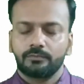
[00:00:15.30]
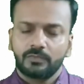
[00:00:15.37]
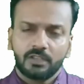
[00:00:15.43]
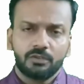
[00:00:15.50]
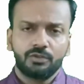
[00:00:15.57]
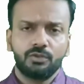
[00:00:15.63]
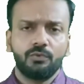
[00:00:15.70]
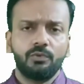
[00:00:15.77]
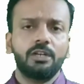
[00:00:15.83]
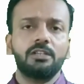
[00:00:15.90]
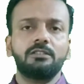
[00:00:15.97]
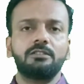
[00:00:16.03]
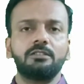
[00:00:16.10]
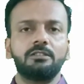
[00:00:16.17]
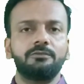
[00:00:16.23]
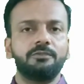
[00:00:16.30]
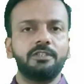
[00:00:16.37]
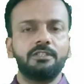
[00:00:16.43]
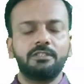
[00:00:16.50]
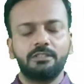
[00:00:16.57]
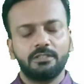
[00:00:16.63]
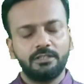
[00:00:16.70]
So, what are
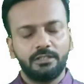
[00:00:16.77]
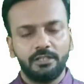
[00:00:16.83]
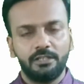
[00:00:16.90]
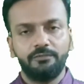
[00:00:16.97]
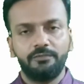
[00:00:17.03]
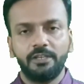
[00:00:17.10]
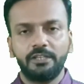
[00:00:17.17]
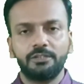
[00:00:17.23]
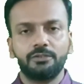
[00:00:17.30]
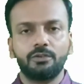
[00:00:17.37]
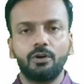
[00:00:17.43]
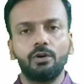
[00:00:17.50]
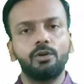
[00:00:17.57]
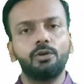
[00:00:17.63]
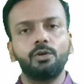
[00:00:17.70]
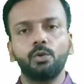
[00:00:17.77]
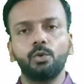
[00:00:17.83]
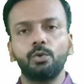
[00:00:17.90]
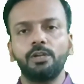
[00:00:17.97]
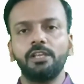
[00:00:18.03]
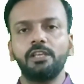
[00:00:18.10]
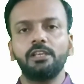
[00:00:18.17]
surface defects or
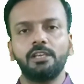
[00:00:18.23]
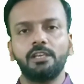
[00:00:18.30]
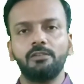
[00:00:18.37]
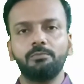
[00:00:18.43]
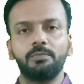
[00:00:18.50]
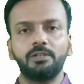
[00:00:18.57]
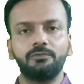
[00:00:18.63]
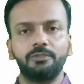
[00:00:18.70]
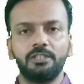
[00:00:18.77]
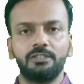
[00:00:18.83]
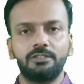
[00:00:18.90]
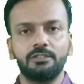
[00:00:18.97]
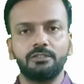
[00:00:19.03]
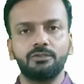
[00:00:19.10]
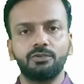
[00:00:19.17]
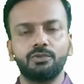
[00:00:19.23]
2D imperfections?